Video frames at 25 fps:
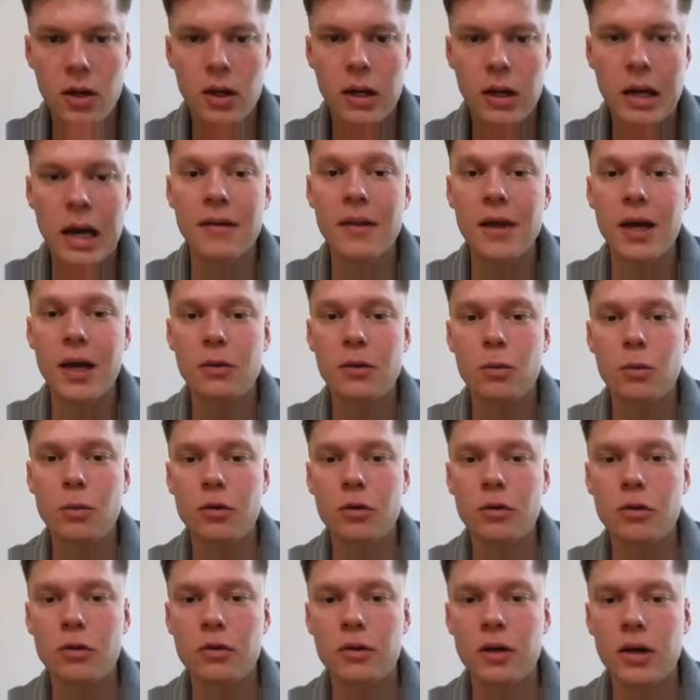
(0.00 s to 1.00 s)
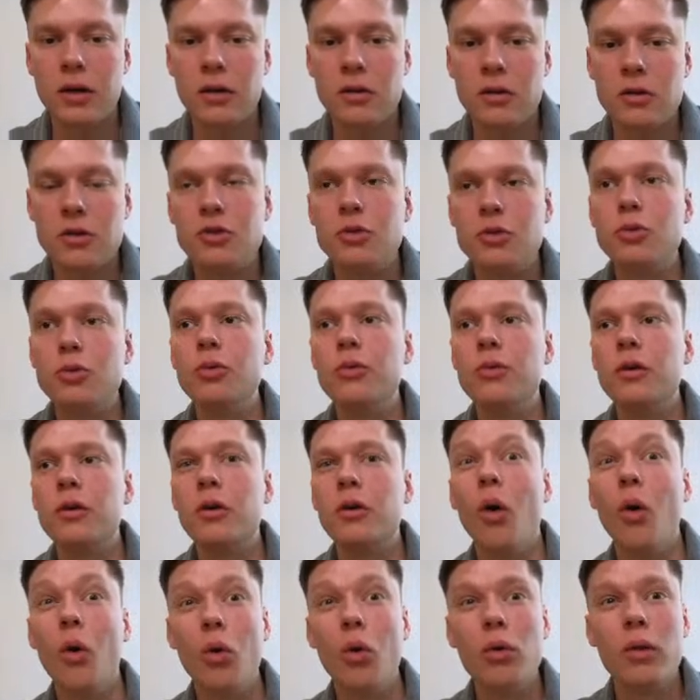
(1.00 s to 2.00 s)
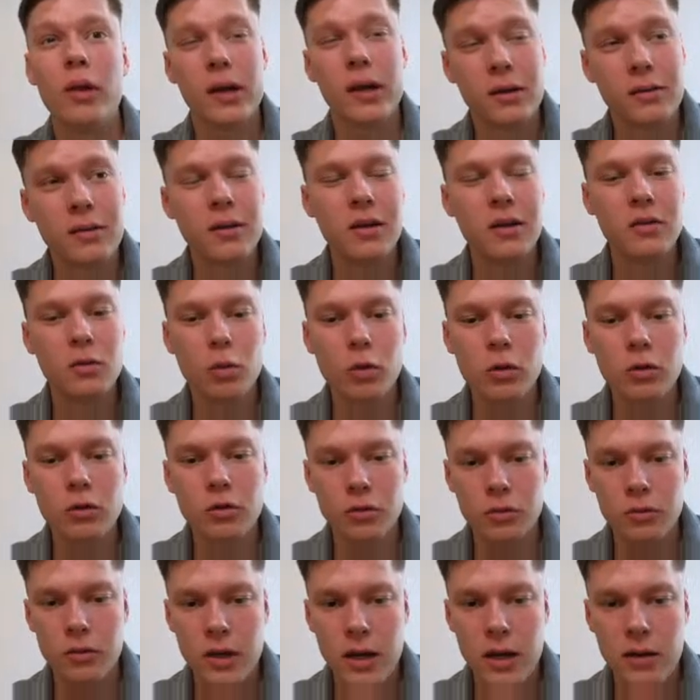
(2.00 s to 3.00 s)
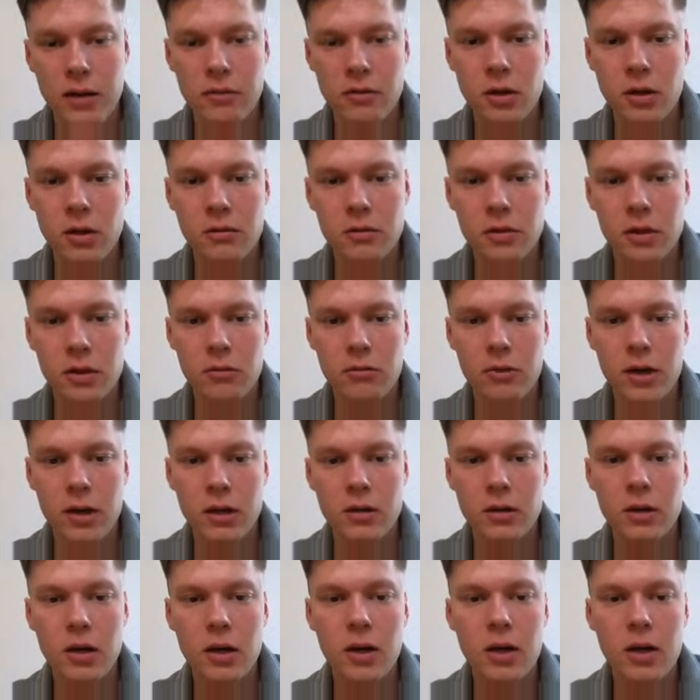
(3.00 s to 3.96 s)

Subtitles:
And that will then do the whole, like this will do the heavy lifting, right?